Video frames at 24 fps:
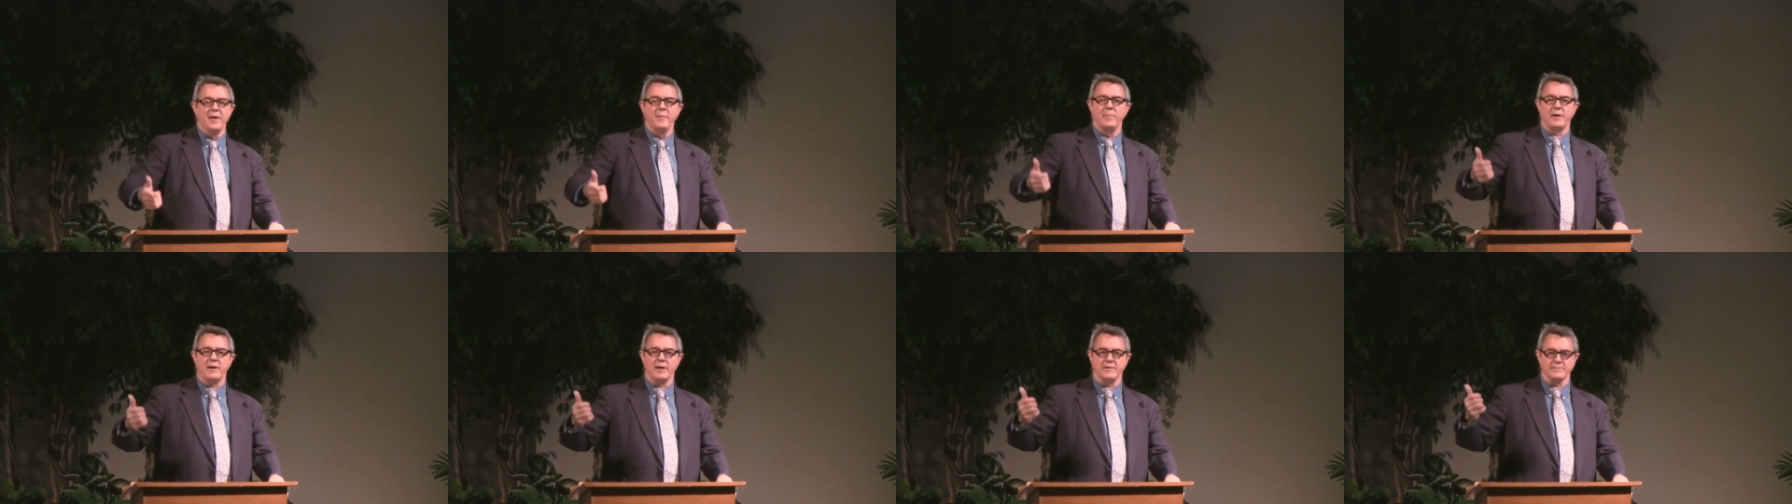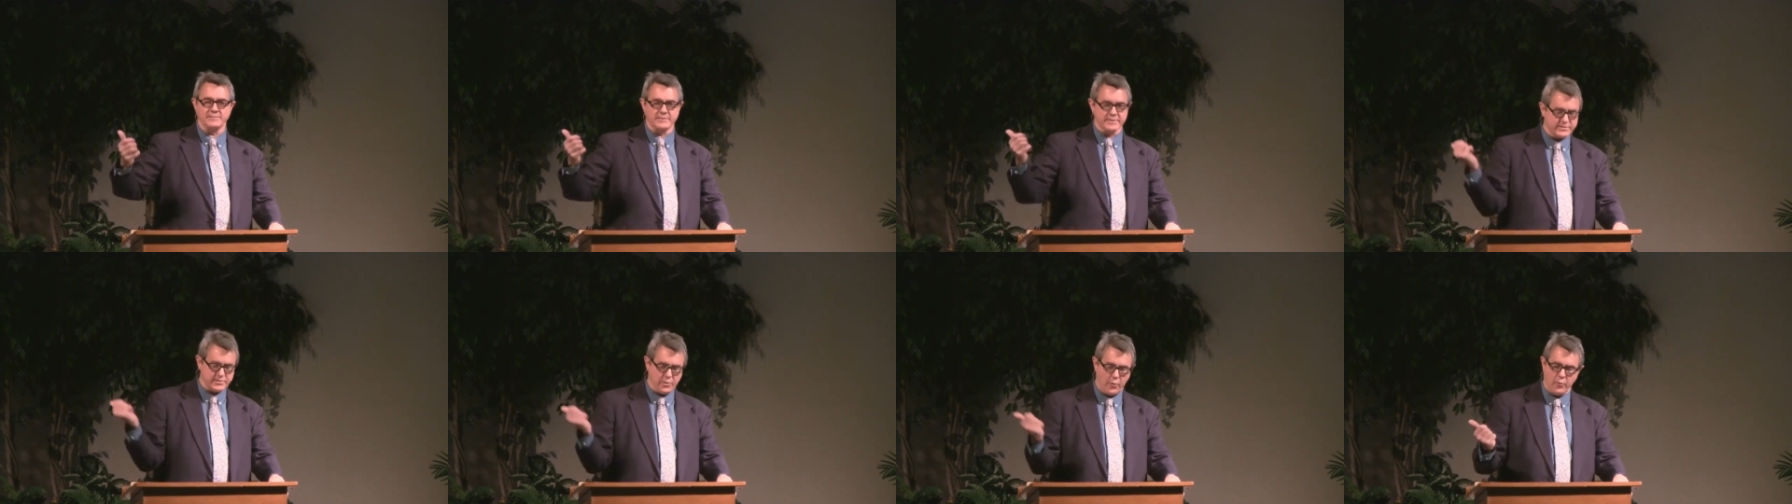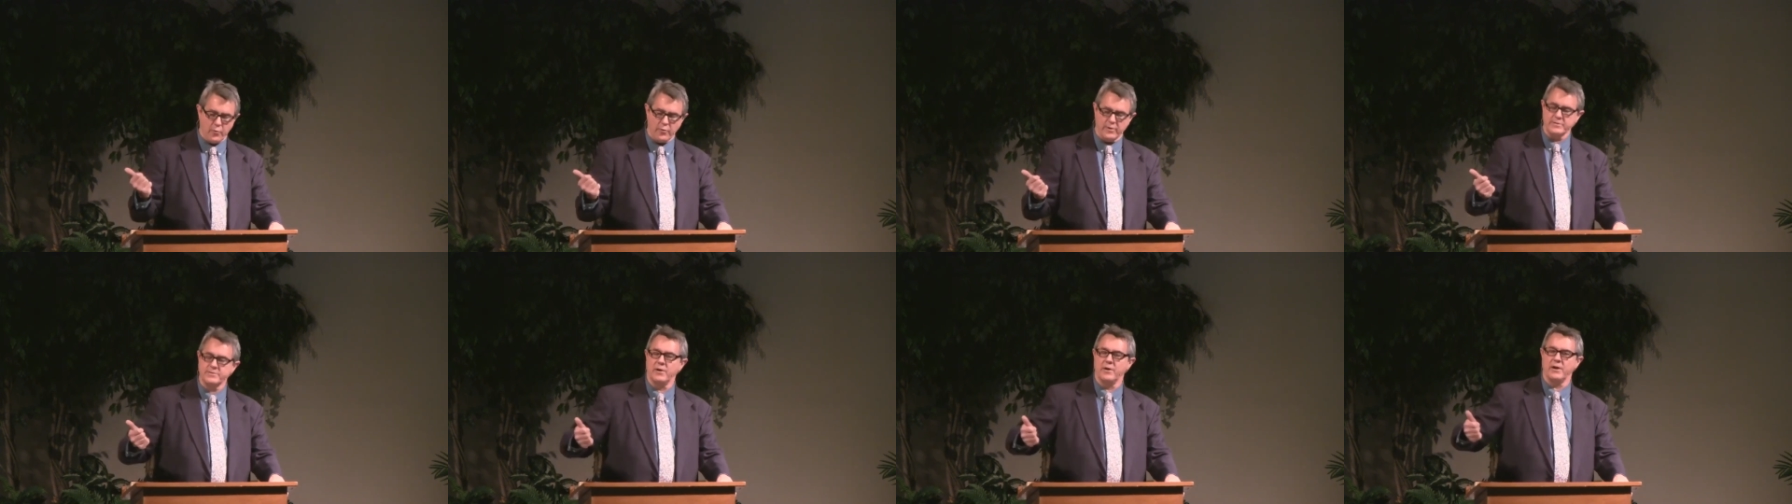because the
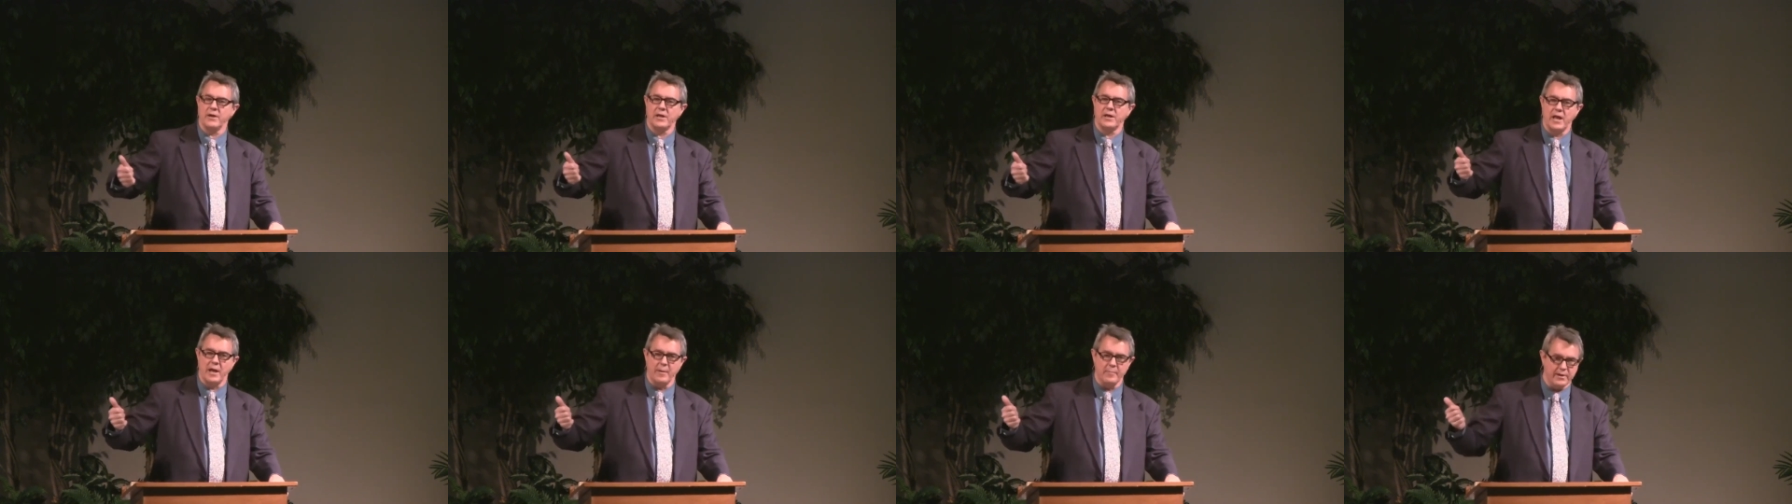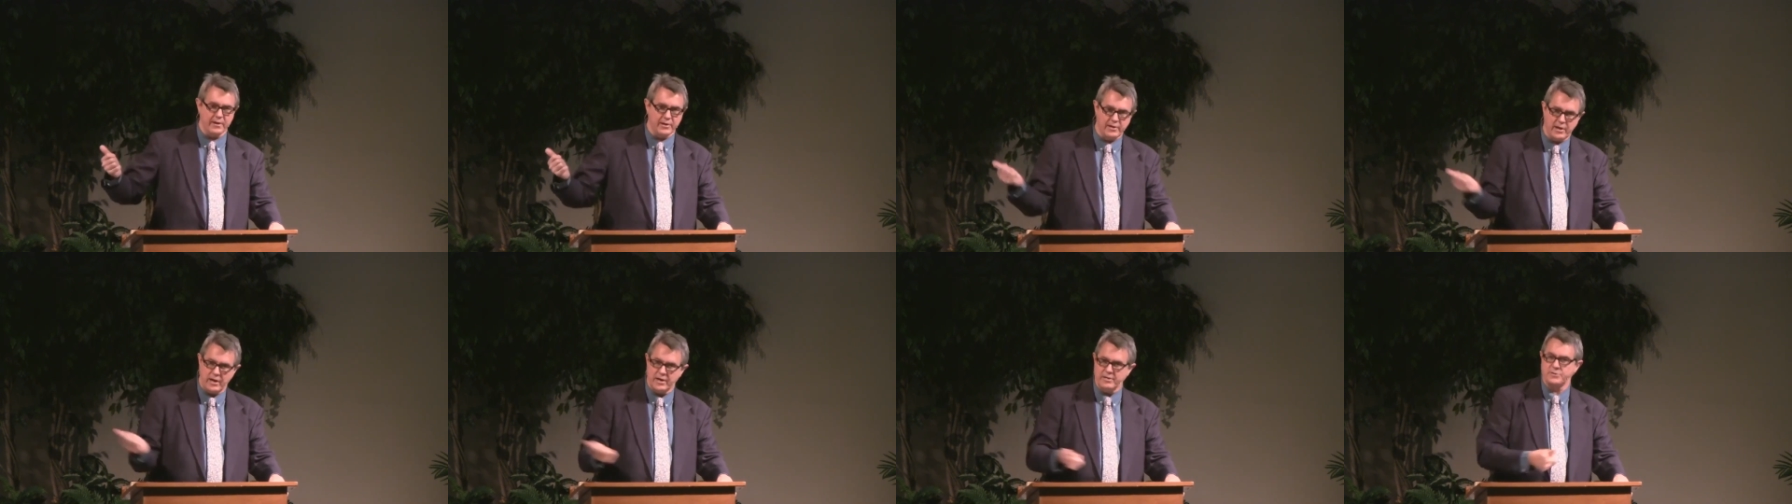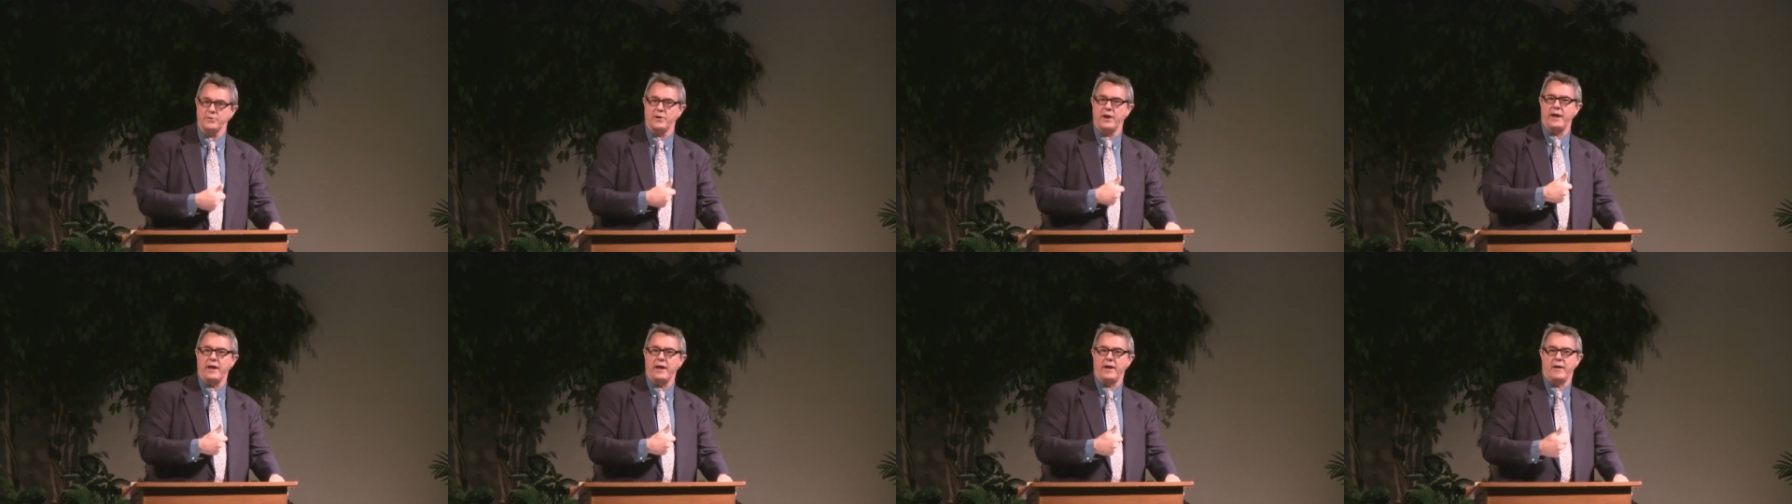sword is going to come and
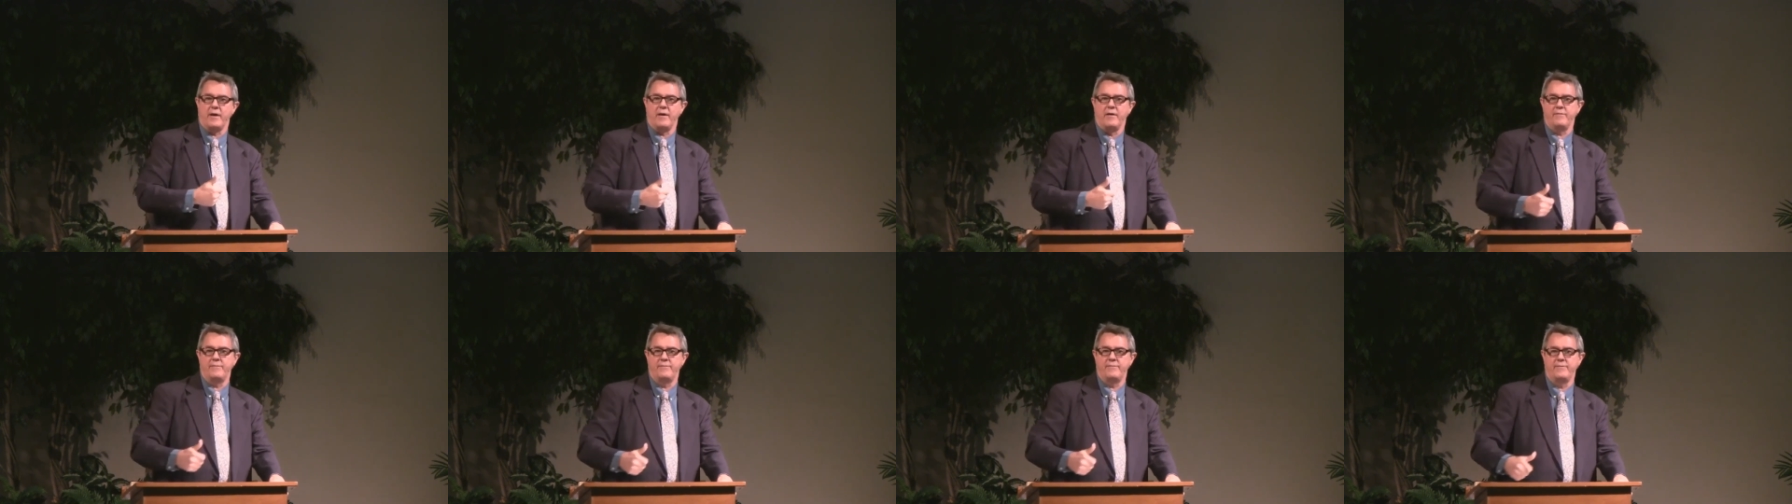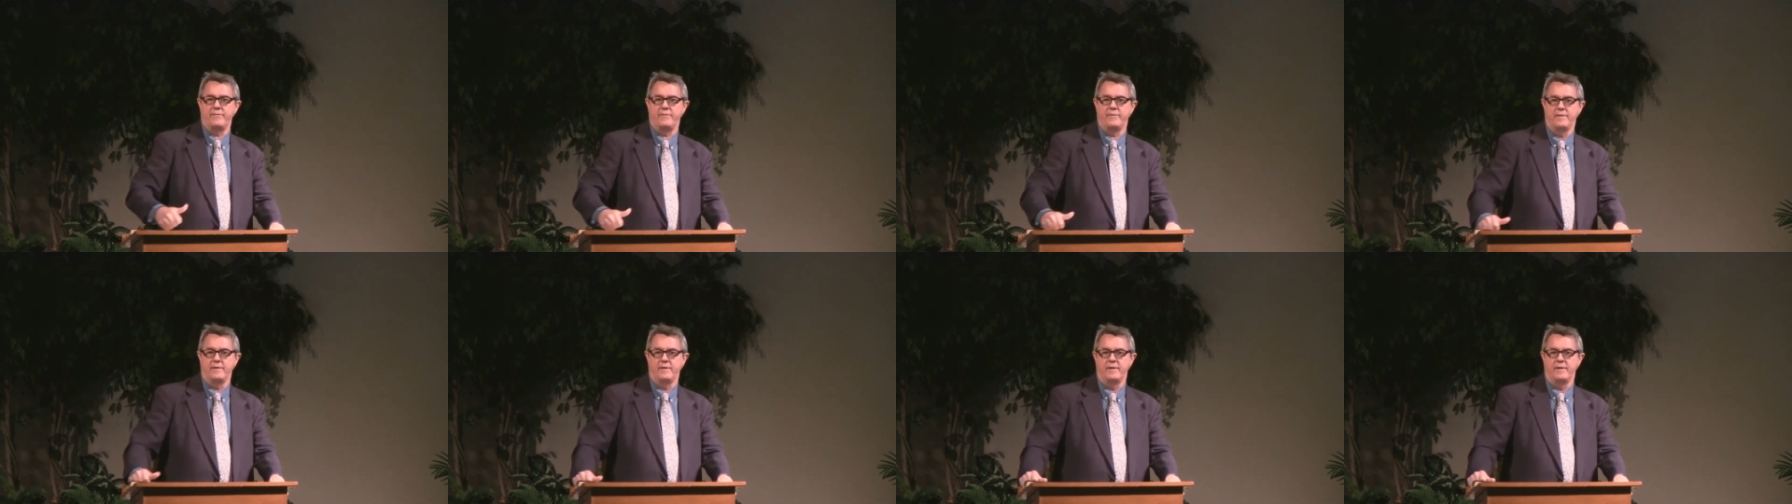cut your head off.